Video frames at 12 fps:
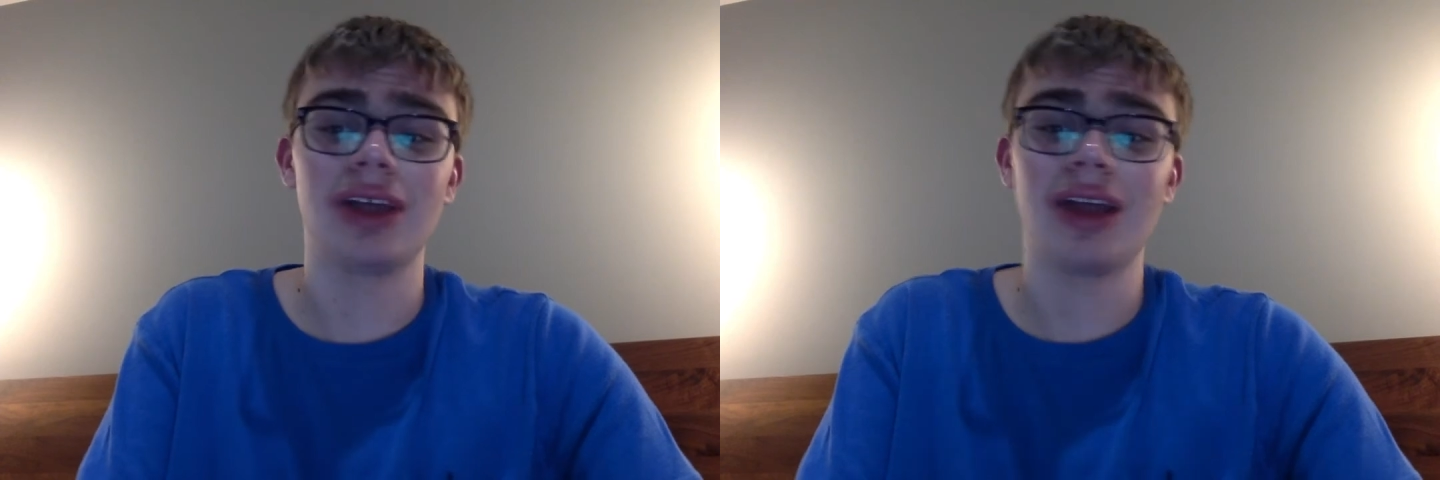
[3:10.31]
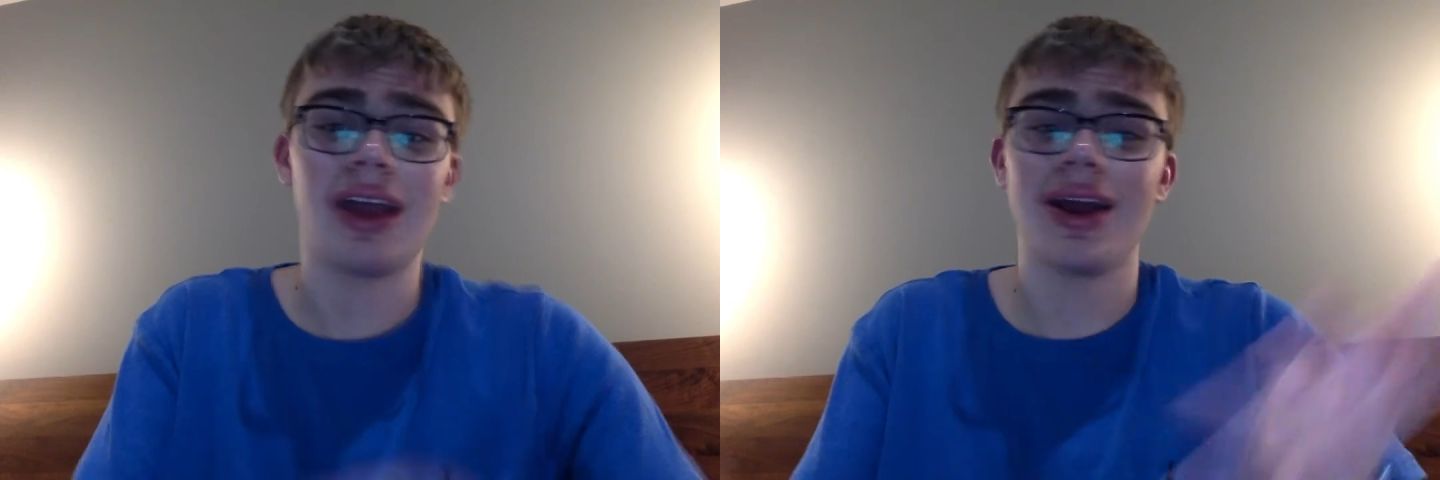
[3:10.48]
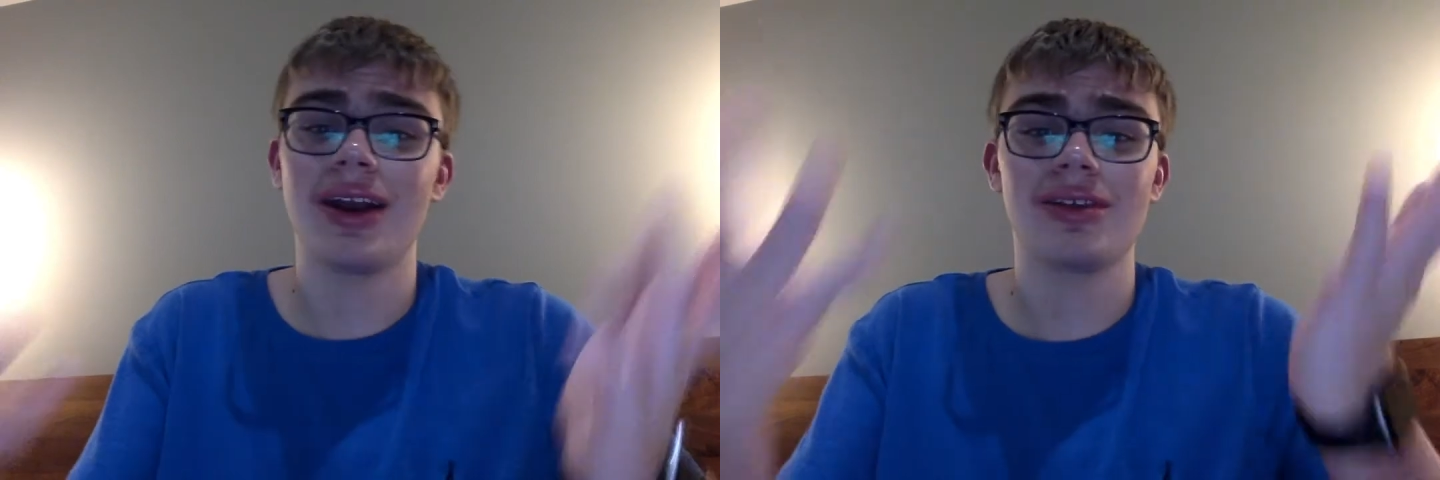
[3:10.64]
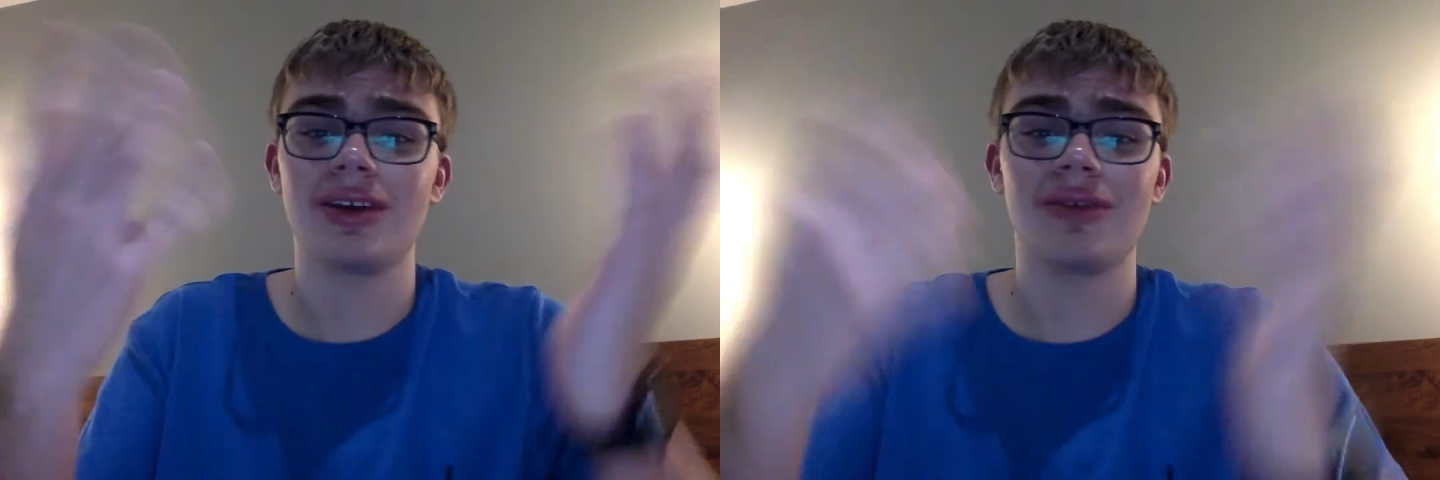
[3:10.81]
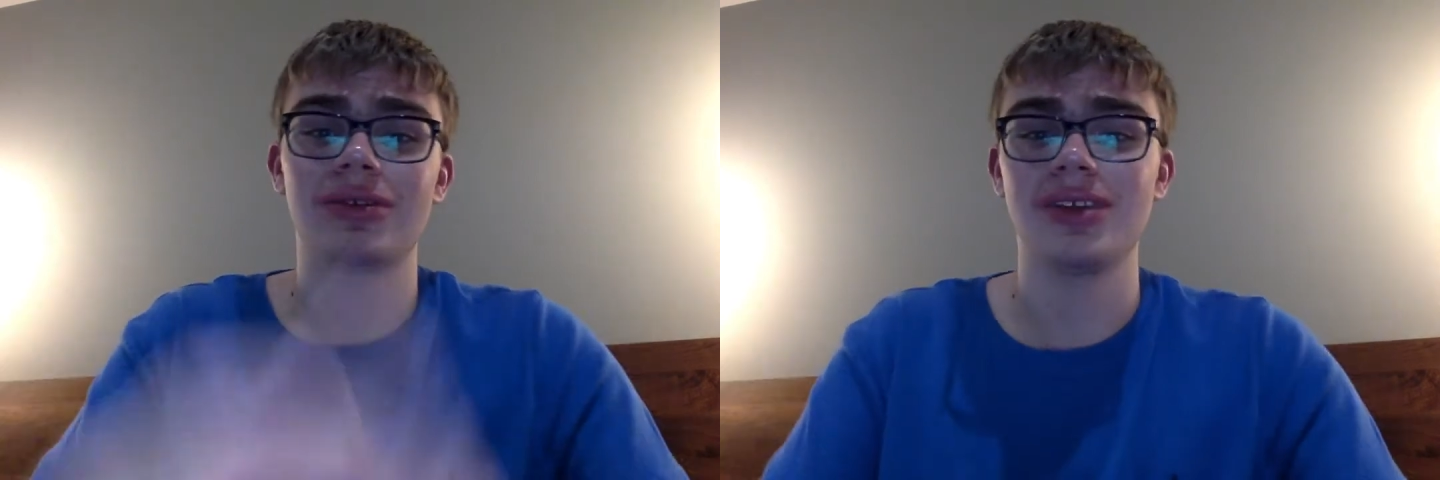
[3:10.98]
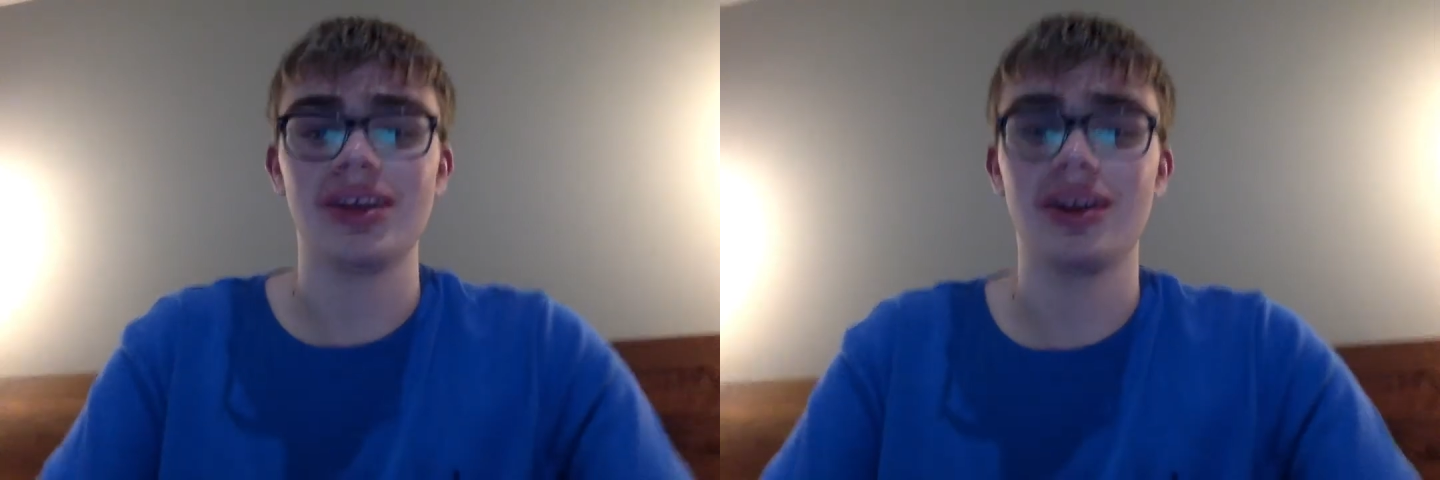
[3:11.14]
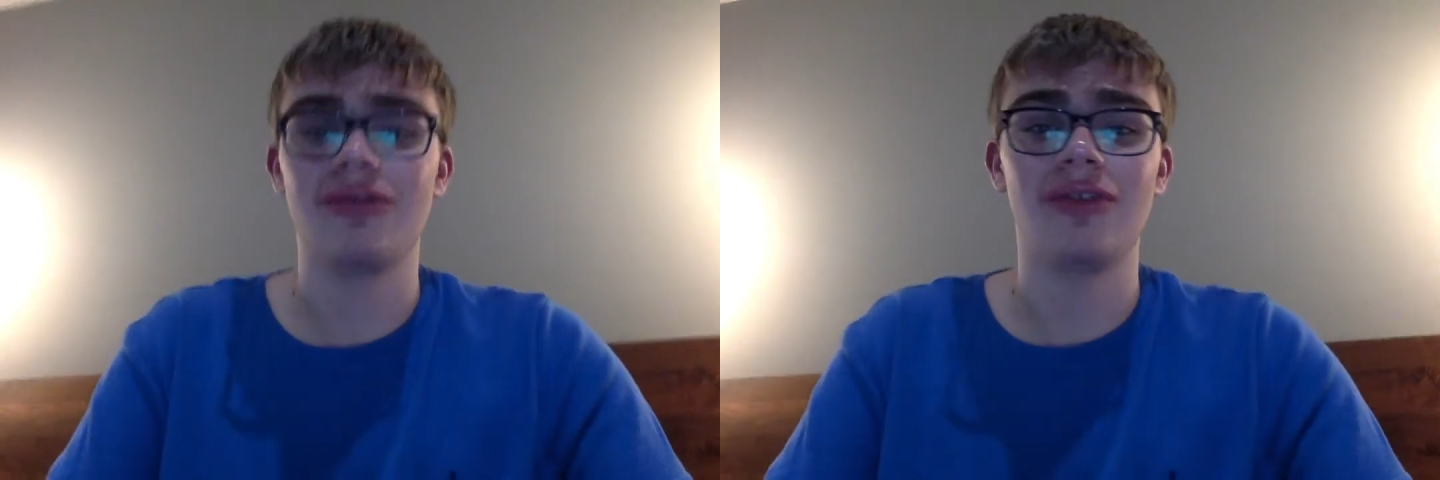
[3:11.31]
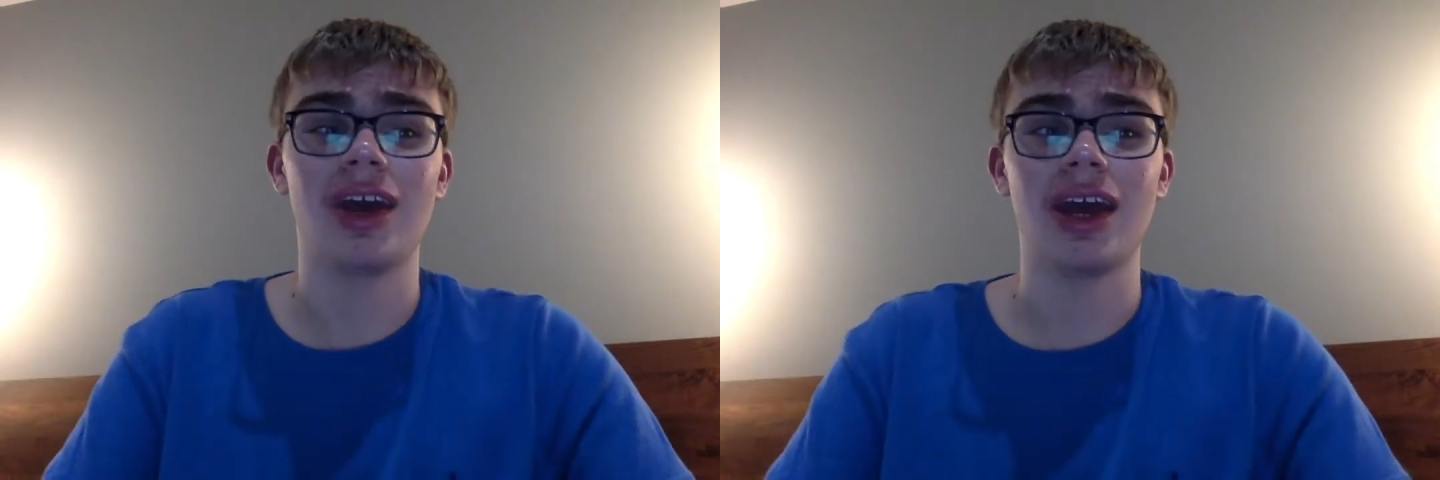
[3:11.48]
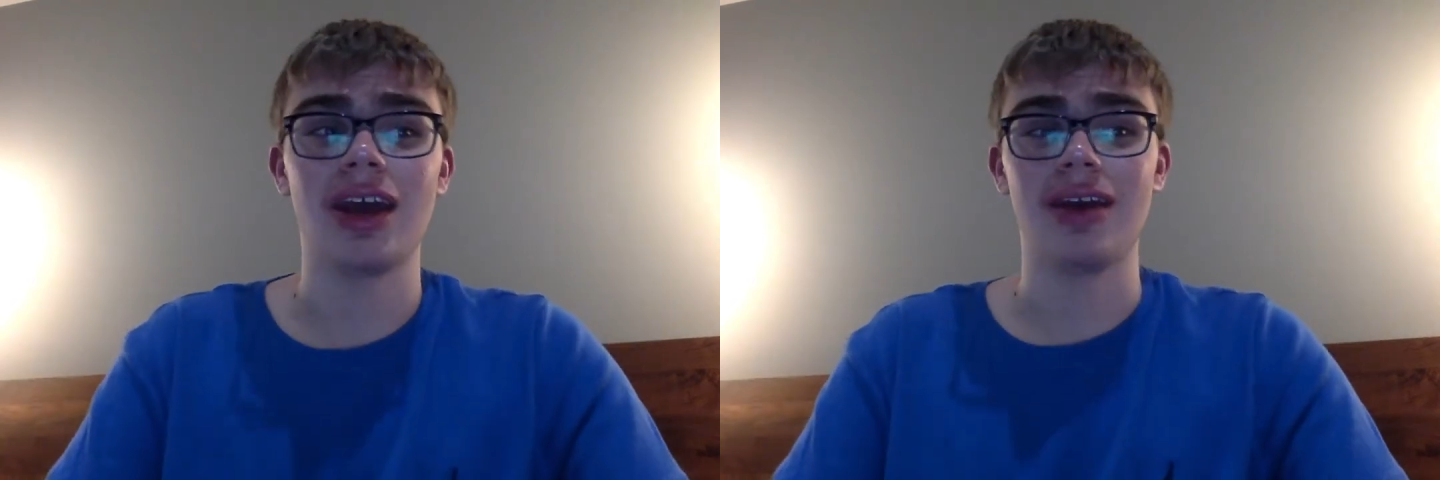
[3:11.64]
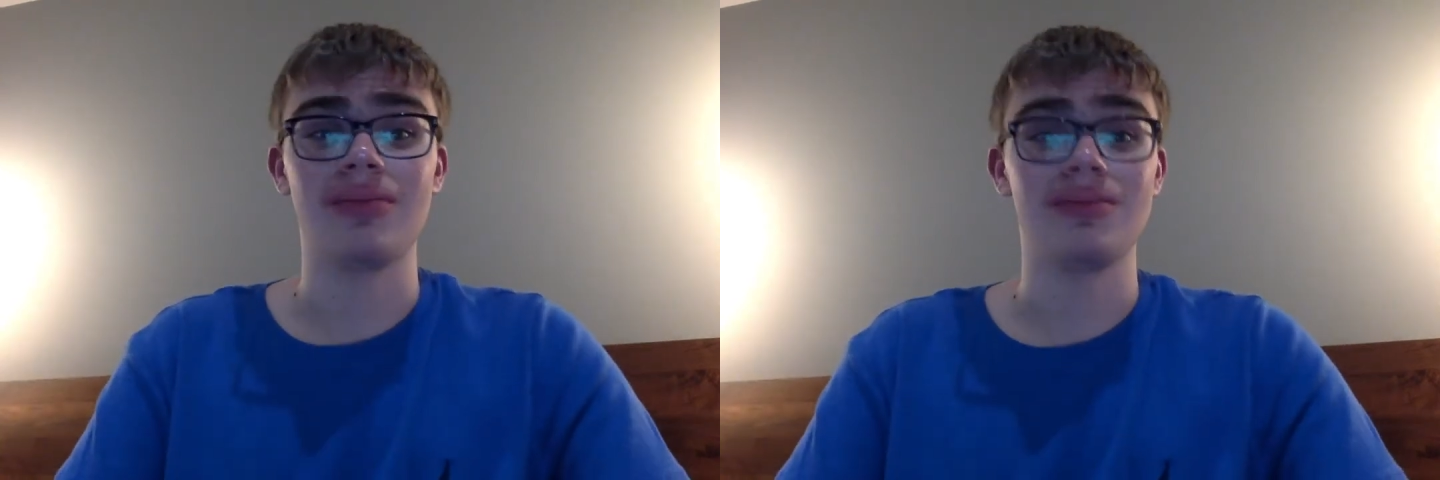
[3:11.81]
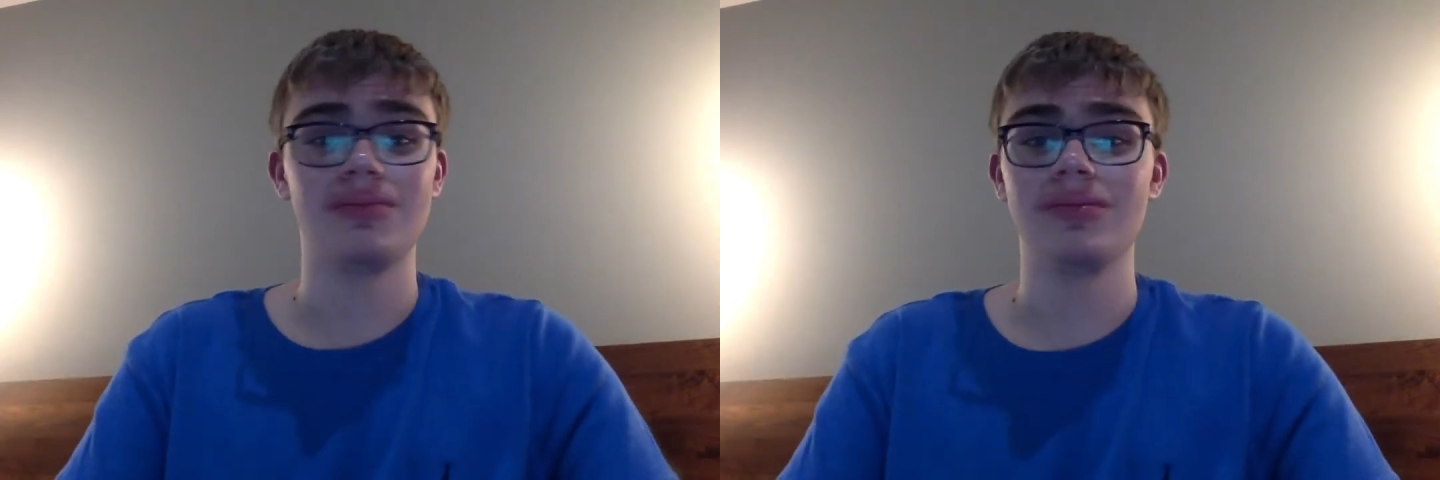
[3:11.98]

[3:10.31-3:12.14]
Like anything with Tina Fey,